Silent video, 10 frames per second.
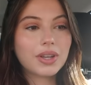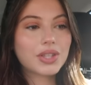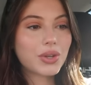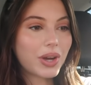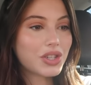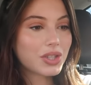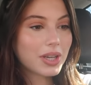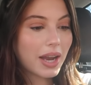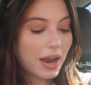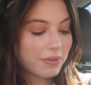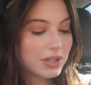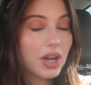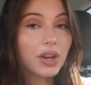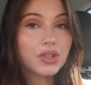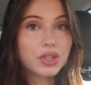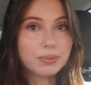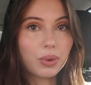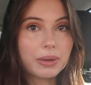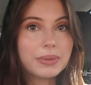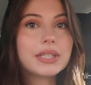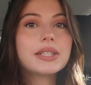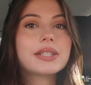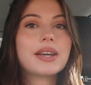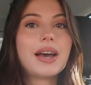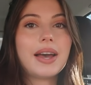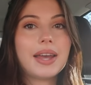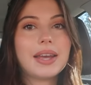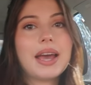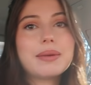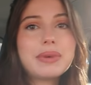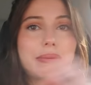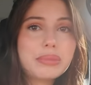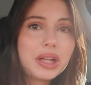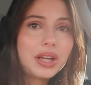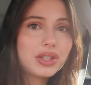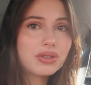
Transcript: So I just got out of a doctor's appointment. I had my blood